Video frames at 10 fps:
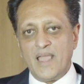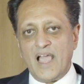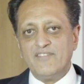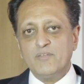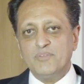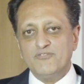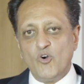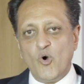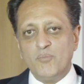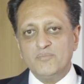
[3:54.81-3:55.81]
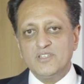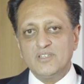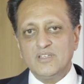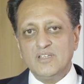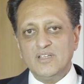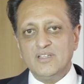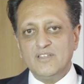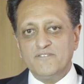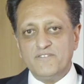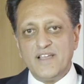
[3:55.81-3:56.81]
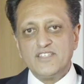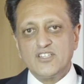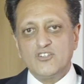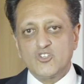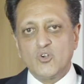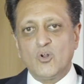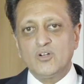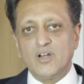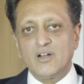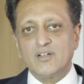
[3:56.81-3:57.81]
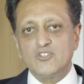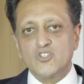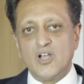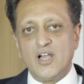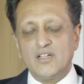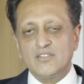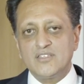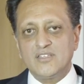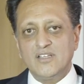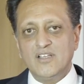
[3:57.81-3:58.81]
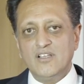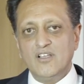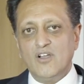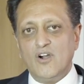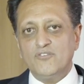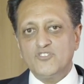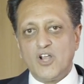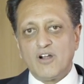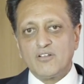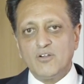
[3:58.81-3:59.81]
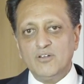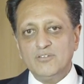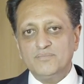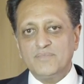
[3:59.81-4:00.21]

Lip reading: having performed the first controlled clinical trials of charcoal